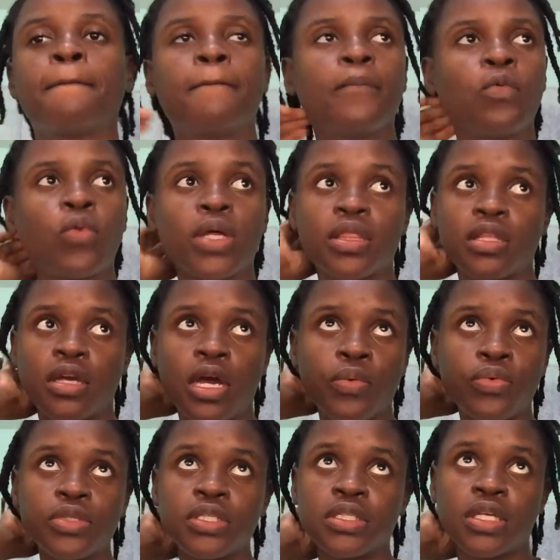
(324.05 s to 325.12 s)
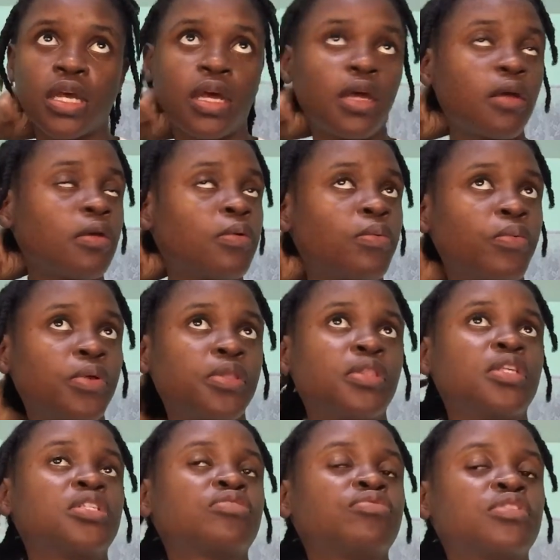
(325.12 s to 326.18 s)
one thing I would say with
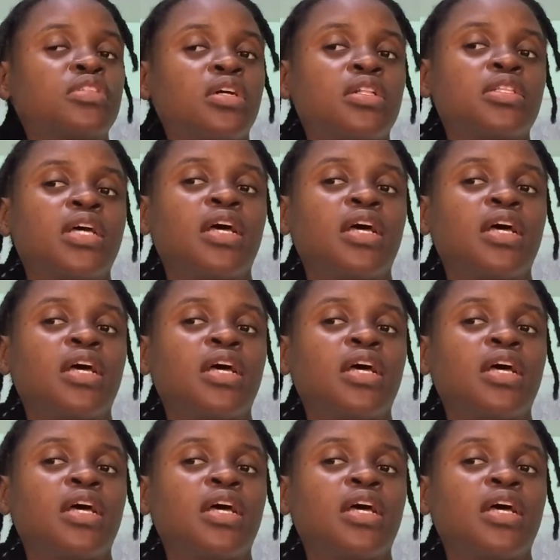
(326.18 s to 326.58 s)
this result,